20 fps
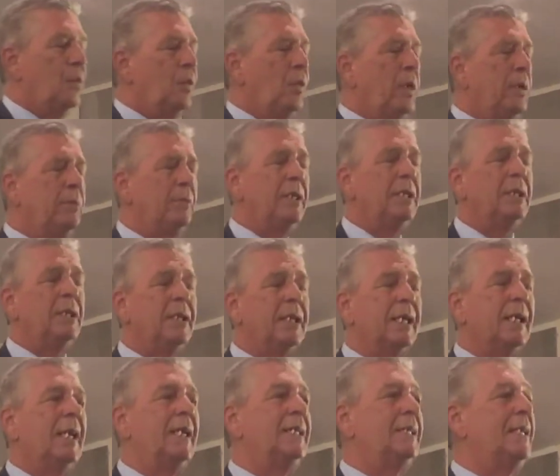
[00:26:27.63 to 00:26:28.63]
When we
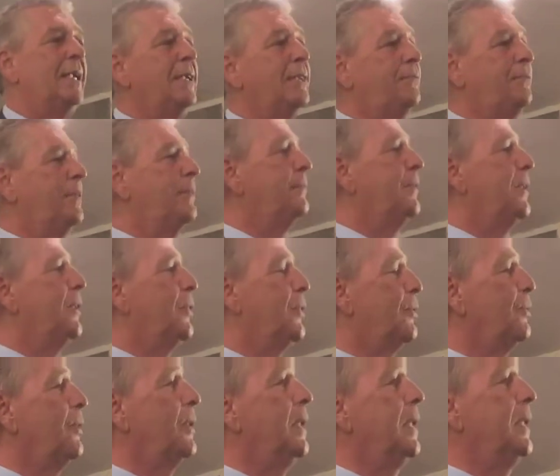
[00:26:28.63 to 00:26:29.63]
look at Isaiah
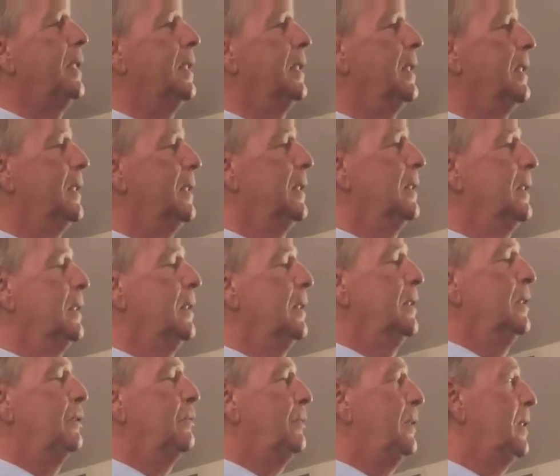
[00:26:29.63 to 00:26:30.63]
53,
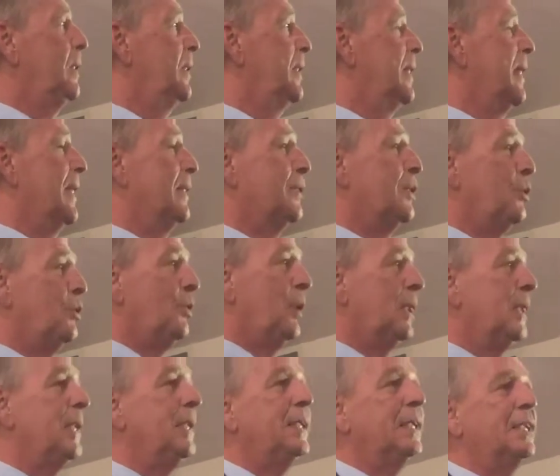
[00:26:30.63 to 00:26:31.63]
we look at the
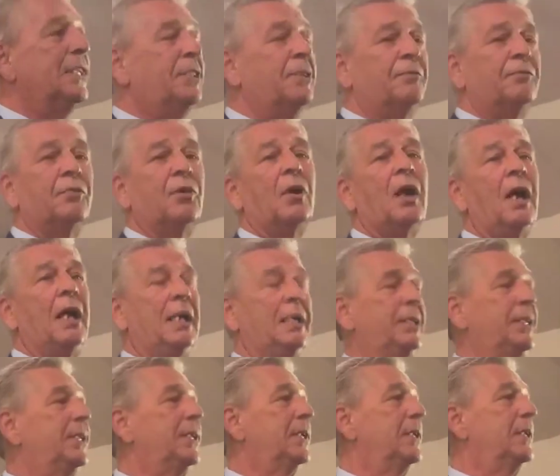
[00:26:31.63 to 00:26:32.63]
willingness of Christ